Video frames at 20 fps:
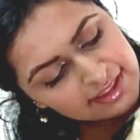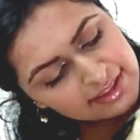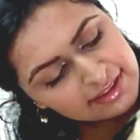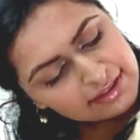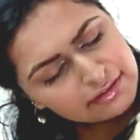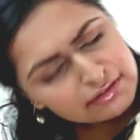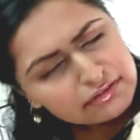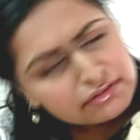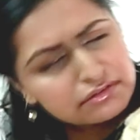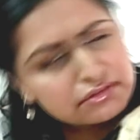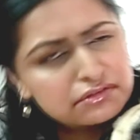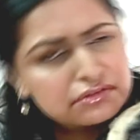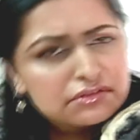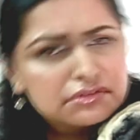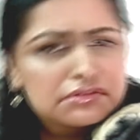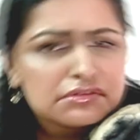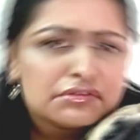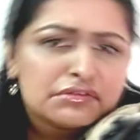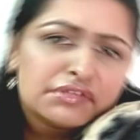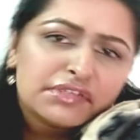
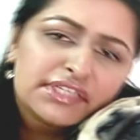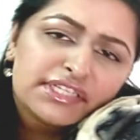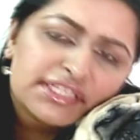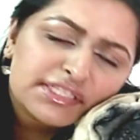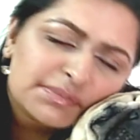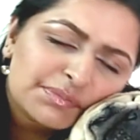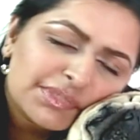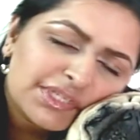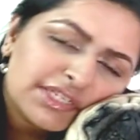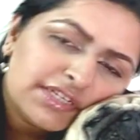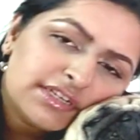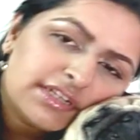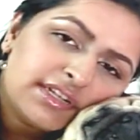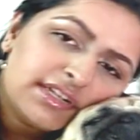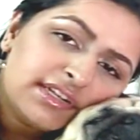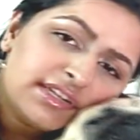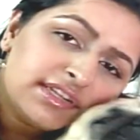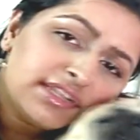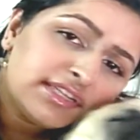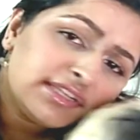Oh, he's been a
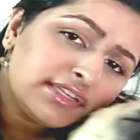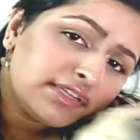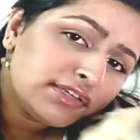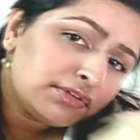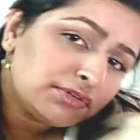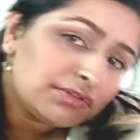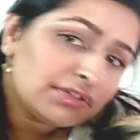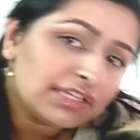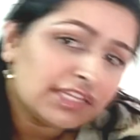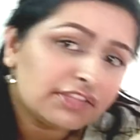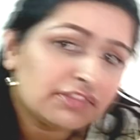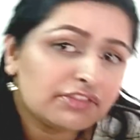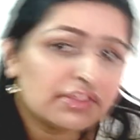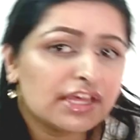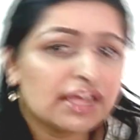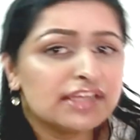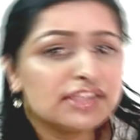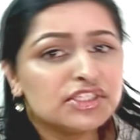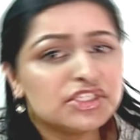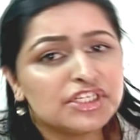little
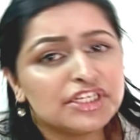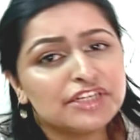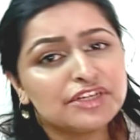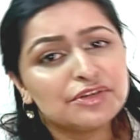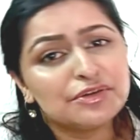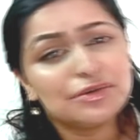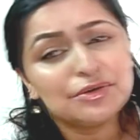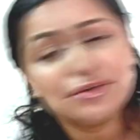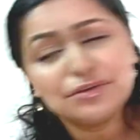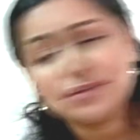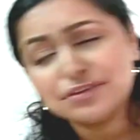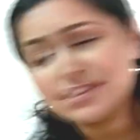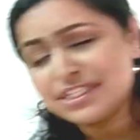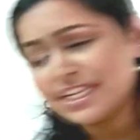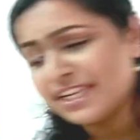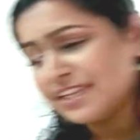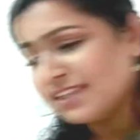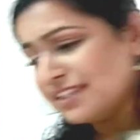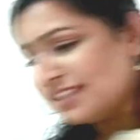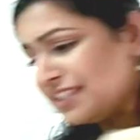lethargic all
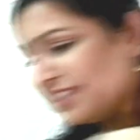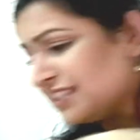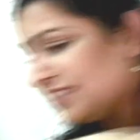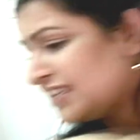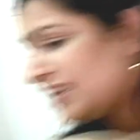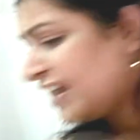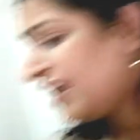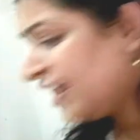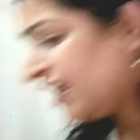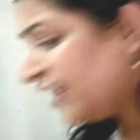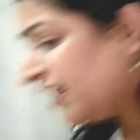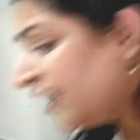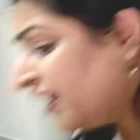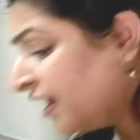day today.